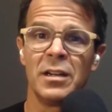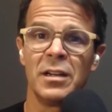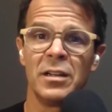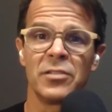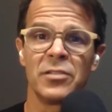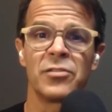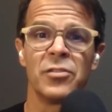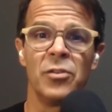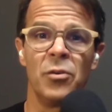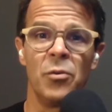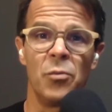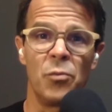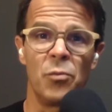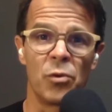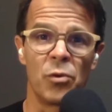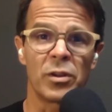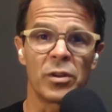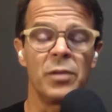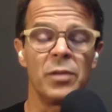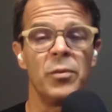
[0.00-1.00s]
So
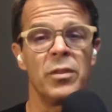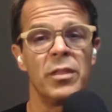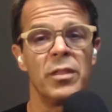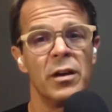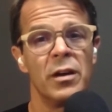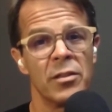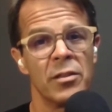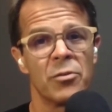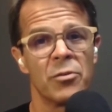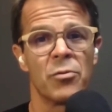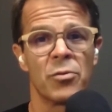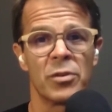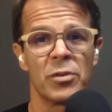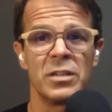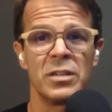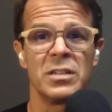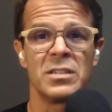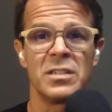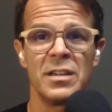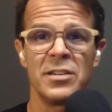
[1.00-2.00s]
working with other
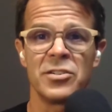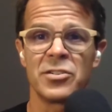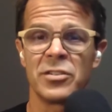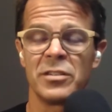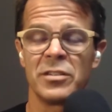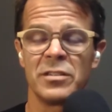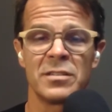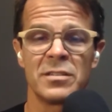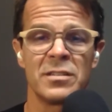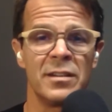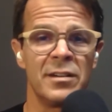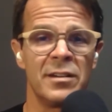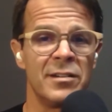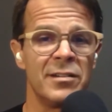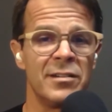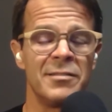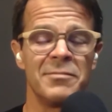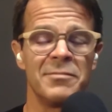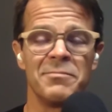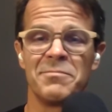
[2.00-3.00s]
organizations that
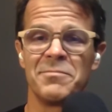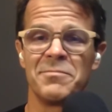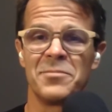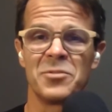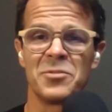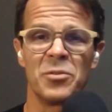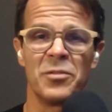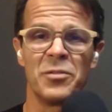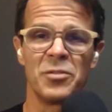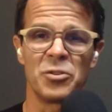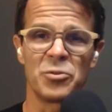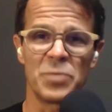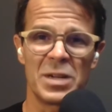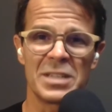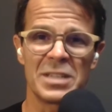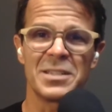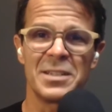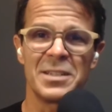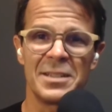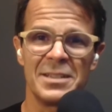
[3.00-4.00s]
are sort of
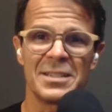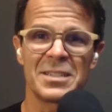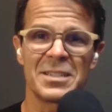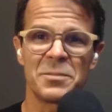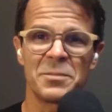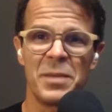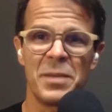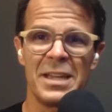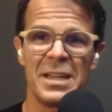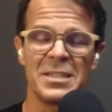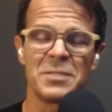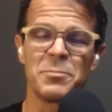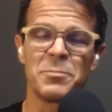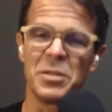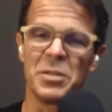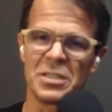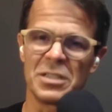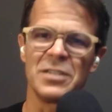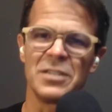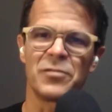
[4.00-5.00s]
addressing this space,
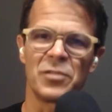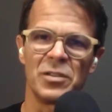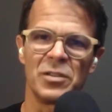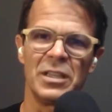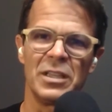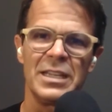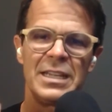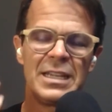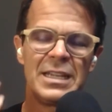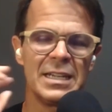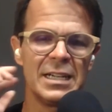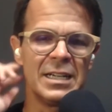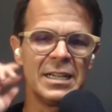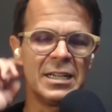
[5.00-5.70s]
but differently.